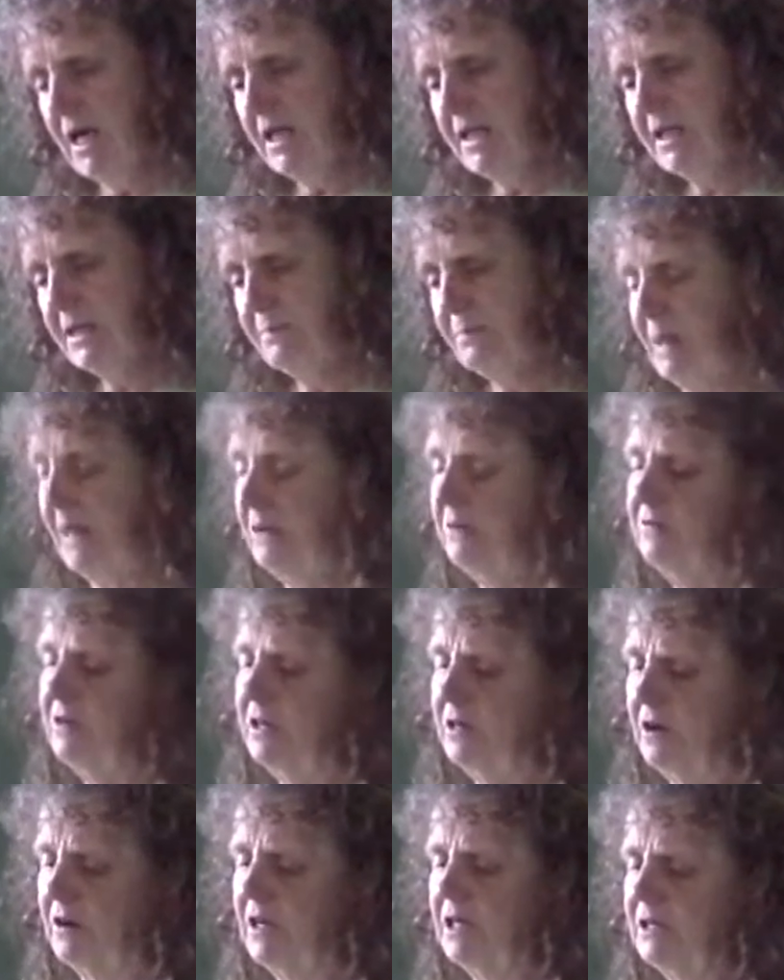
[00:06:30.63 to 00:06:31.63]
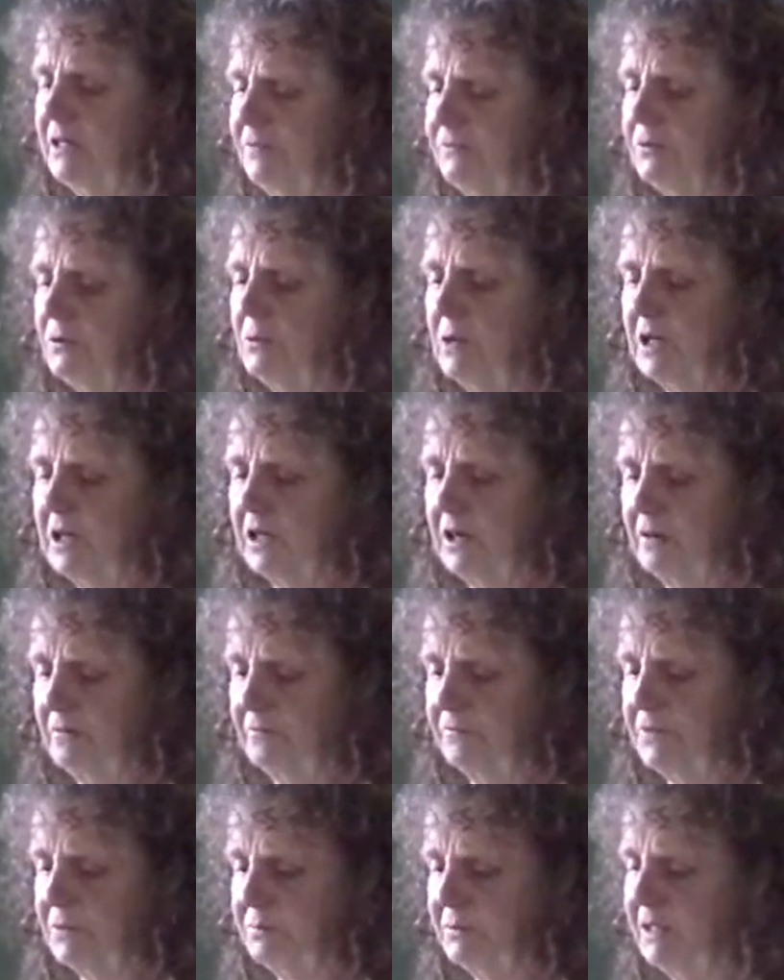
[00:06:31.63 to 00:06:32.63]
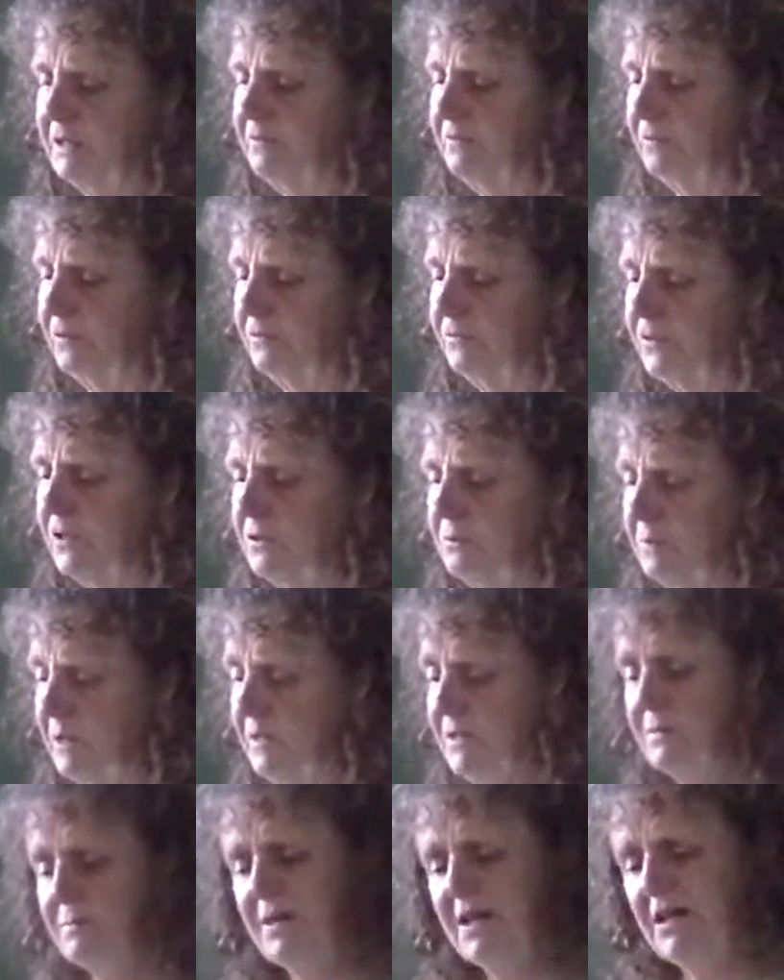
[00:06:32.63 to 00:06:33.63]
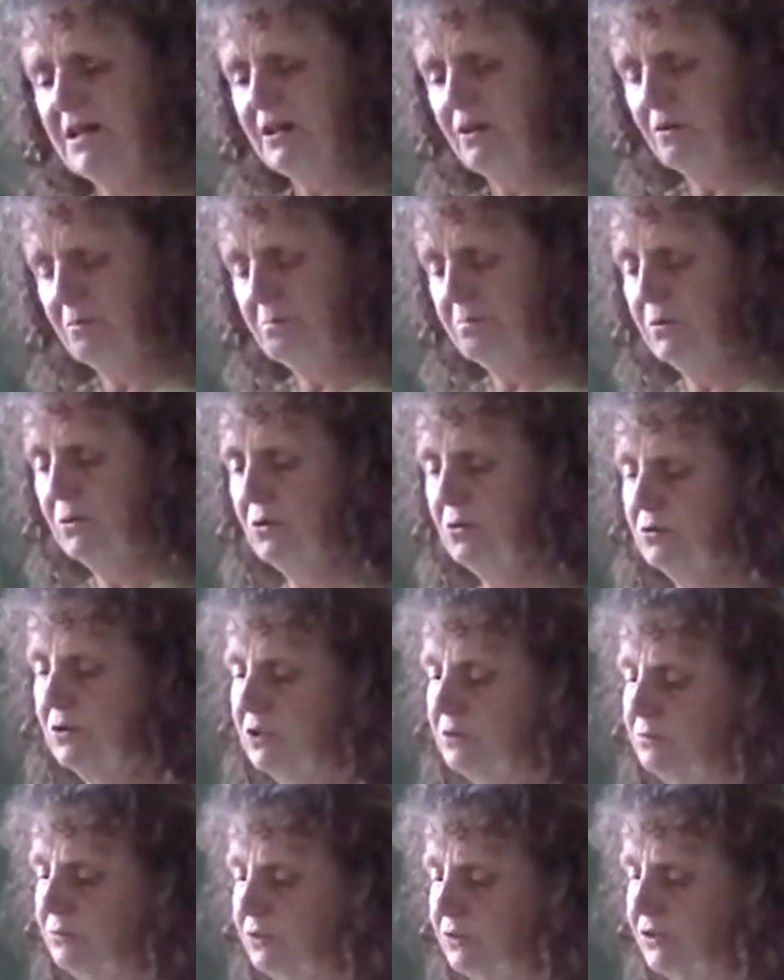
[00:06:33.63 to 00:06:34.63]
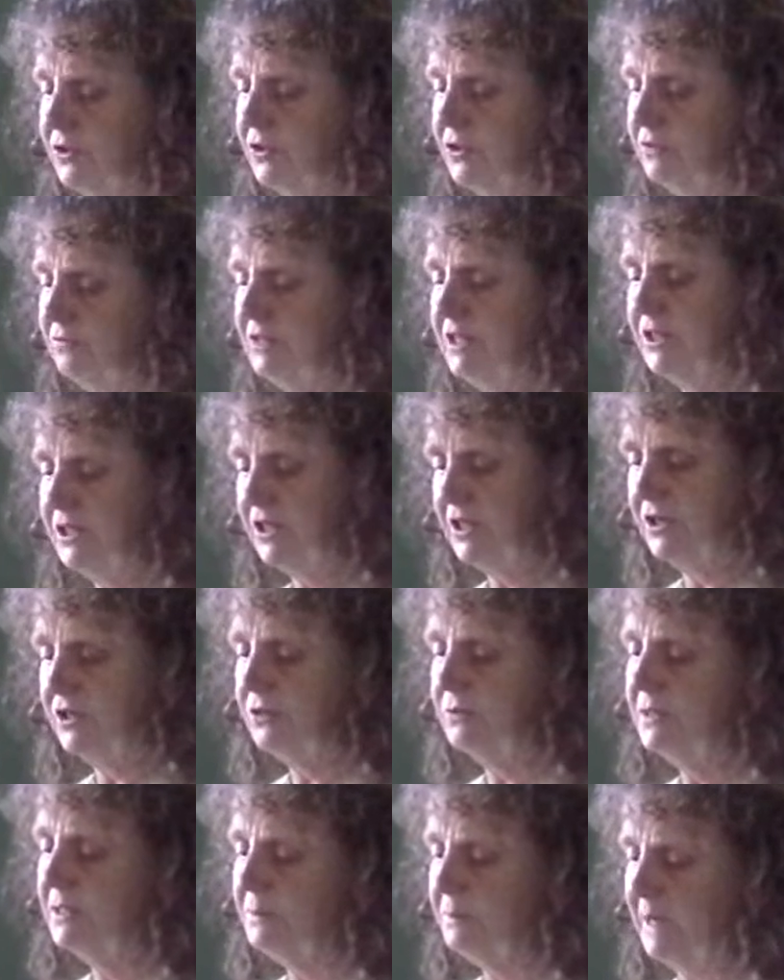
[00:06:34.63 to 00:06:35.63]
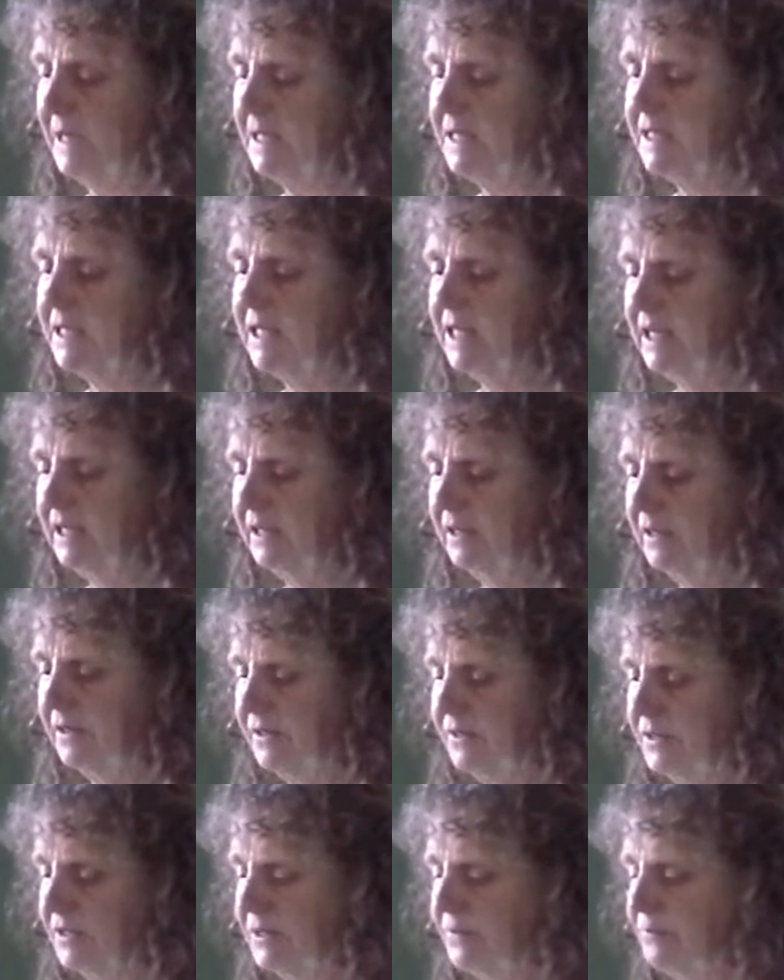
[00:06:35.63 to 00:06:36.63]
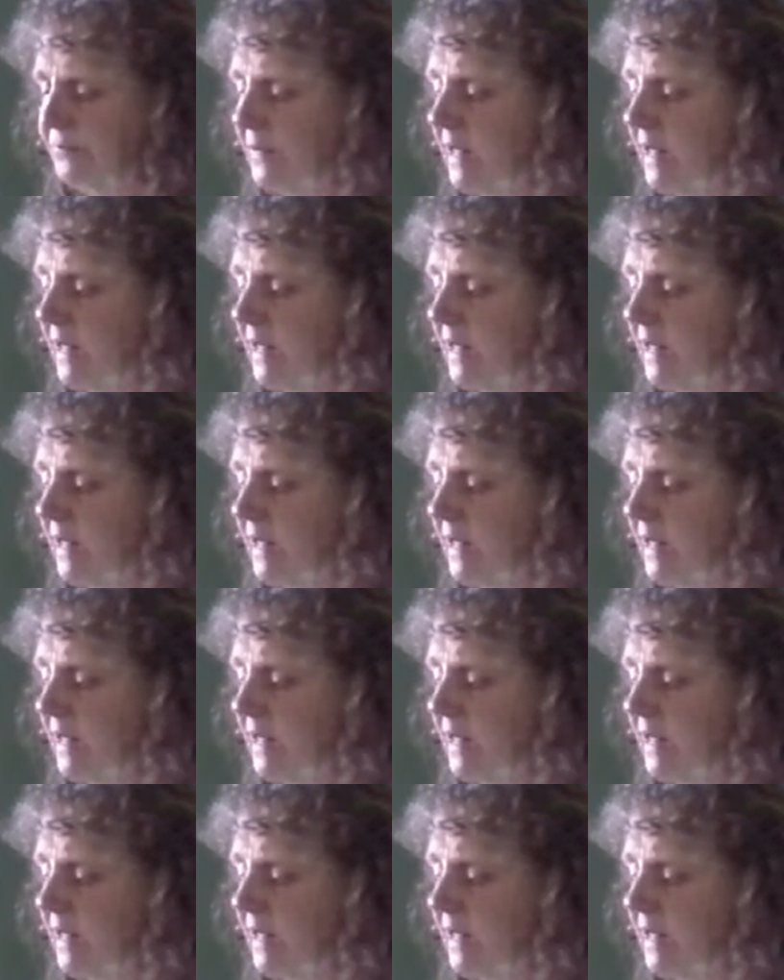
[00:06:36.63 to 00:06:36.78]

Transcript: Spanner and I lived quite comfortably for a few months, but he got bored and wanted to return to his mates in England.